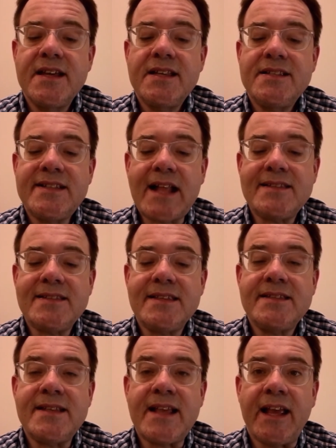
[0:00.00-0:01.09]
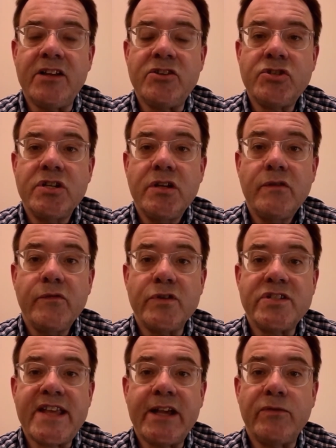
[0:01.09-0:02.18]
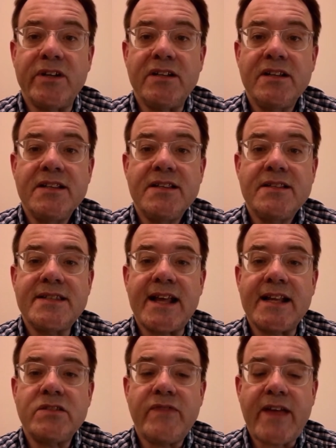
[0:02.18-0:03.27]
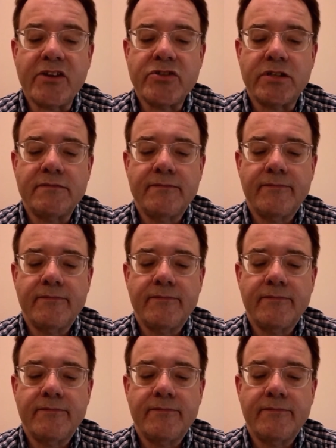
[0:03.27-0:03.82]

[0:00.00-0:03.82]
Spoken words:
sets the stage for sacred satisfaction.